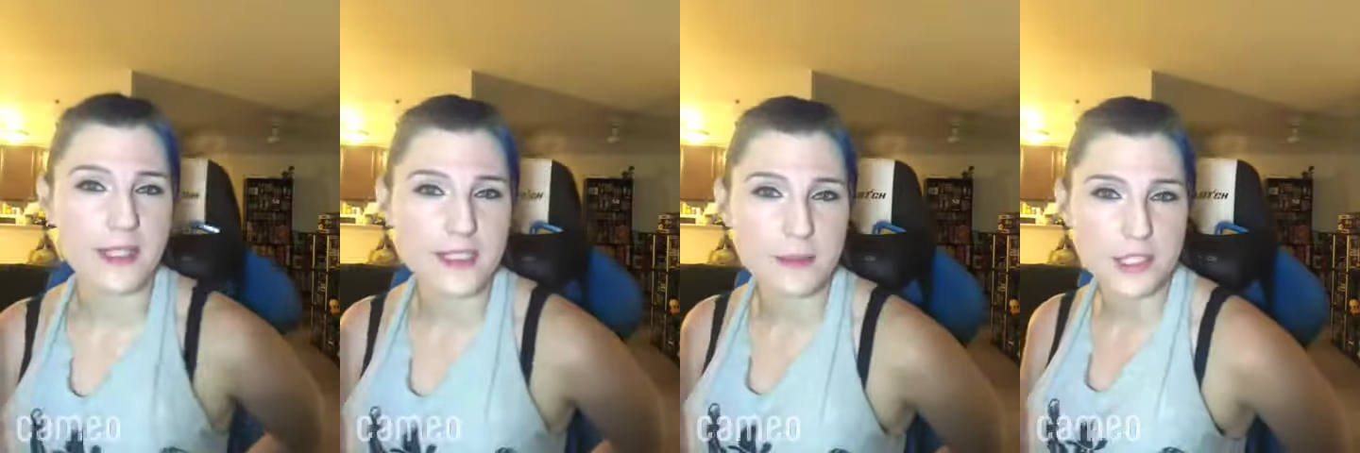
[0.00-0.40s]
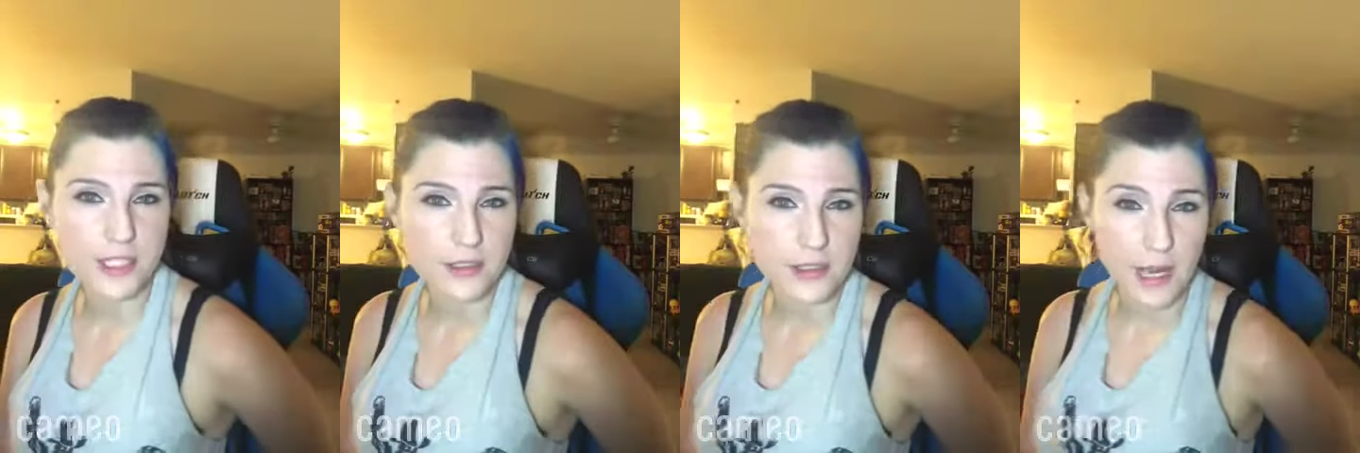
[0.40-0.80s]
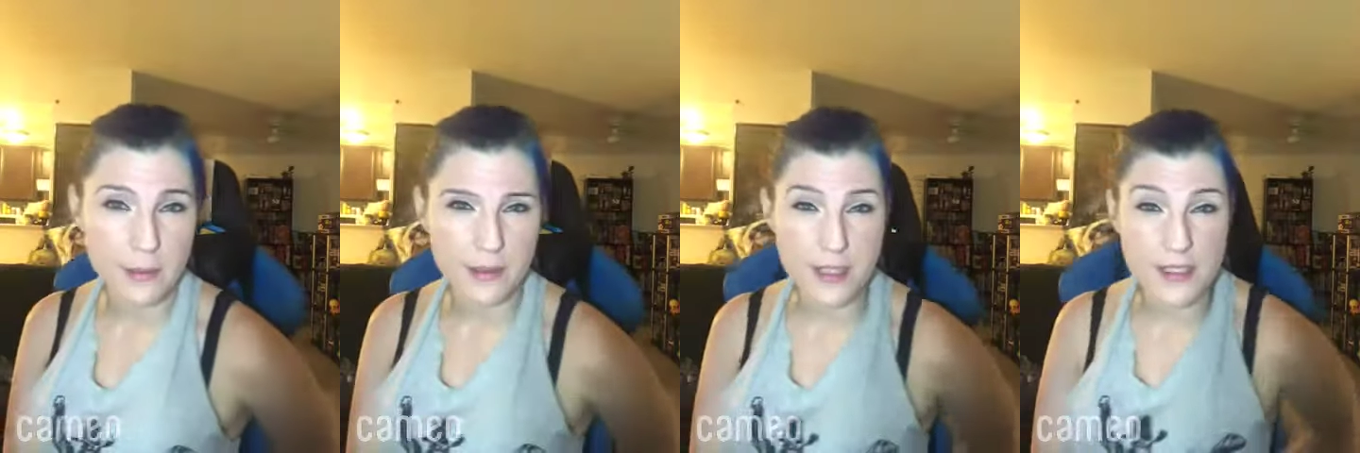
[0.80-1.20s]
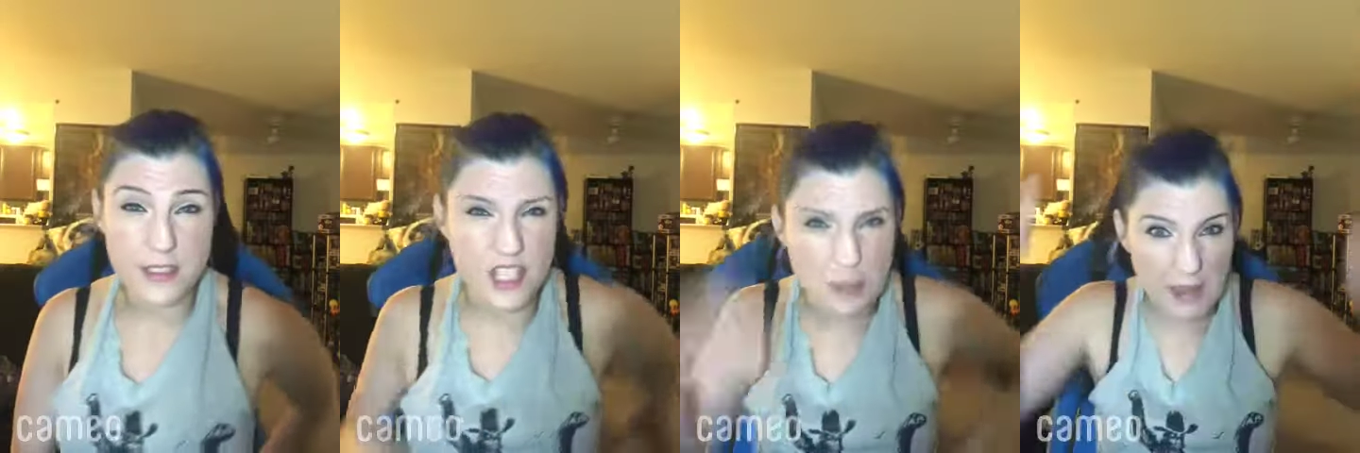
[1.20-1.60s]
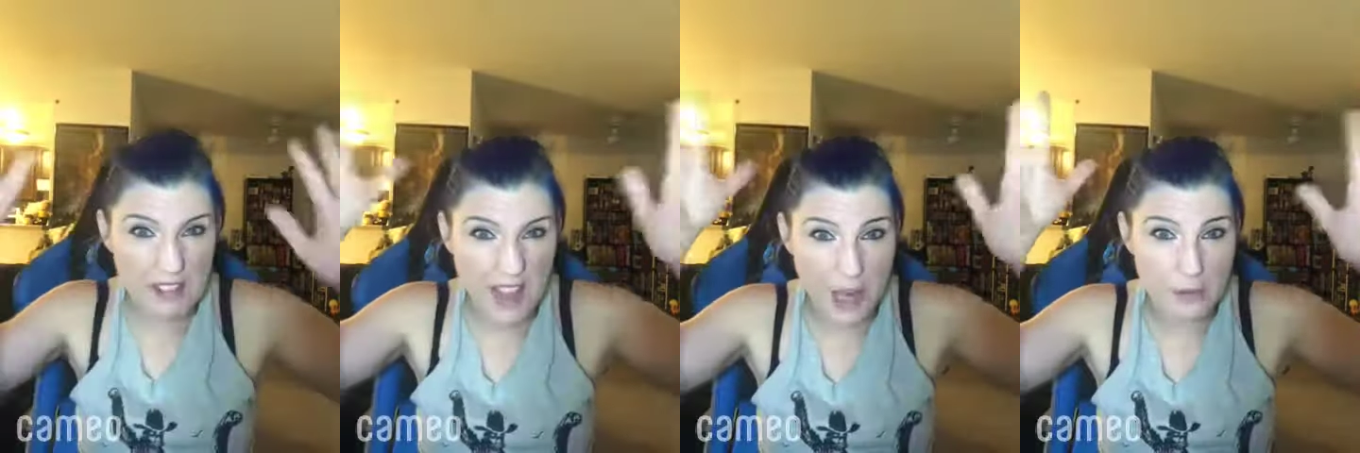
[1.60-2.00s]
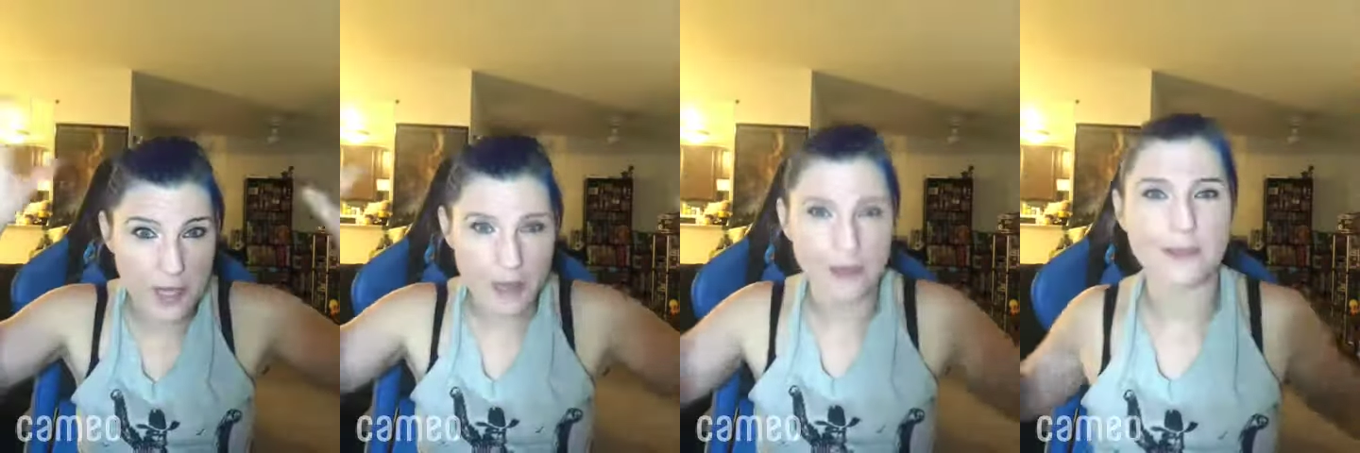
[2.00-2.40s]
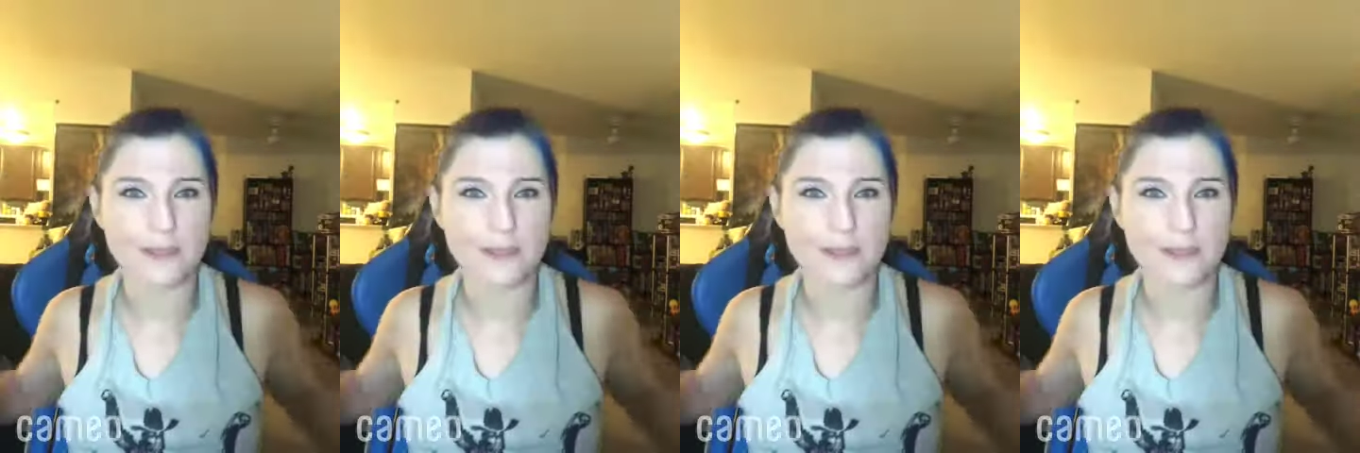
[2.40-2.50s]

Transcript: and has so much extra time where they're in. They're just being loud now.